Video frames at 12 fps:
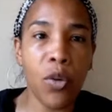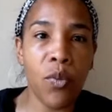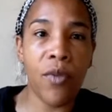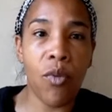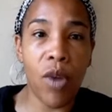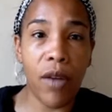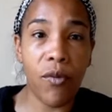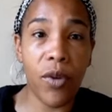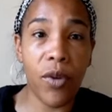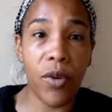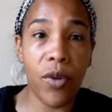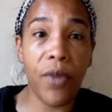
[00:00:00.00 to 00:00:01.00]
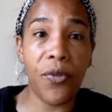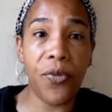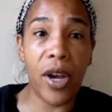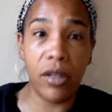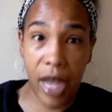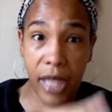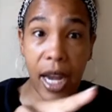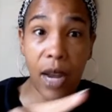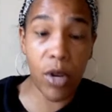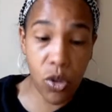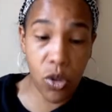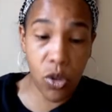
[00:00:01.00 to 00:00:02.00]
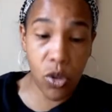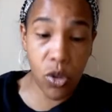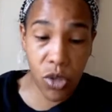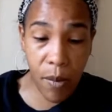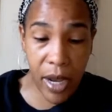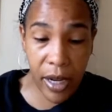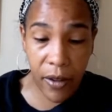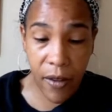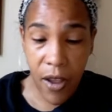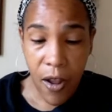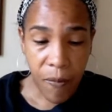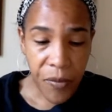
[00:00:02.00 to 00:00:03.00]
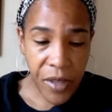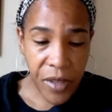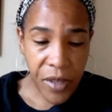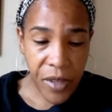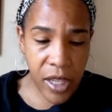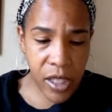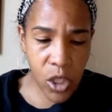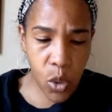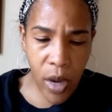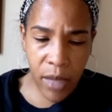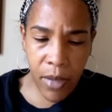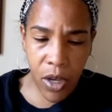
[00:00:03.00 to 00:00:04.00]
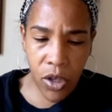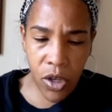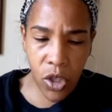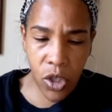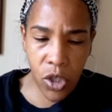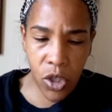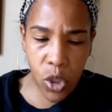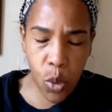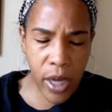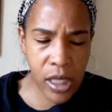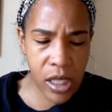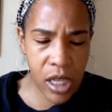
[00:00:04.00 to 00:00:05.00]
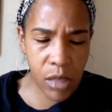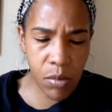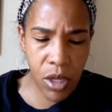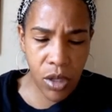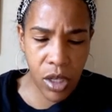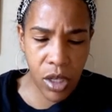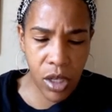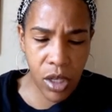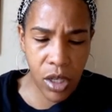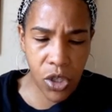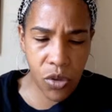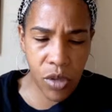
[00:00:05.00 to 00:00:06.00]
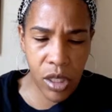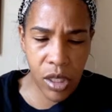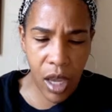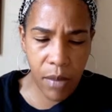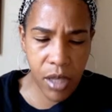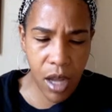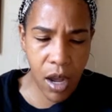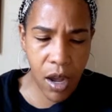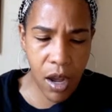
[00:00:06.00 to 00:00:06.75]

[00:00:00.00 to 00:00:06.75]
the riverfront. That's how they want to use your money. Is it 20 million or 26 million in streetscapes?